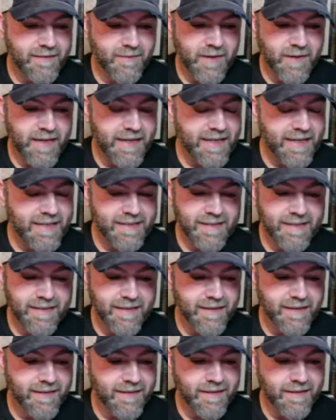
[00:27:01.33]
the way he hits
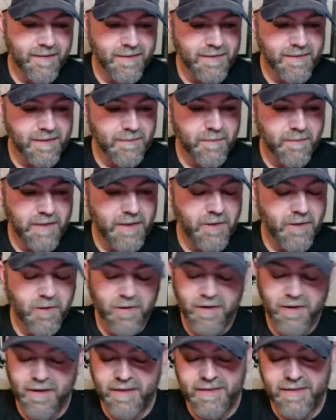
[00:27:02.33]
it, the, the
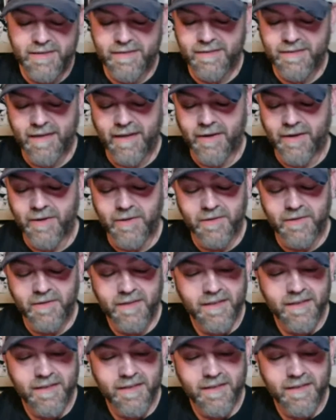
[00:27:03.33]
meteora is just I don't know.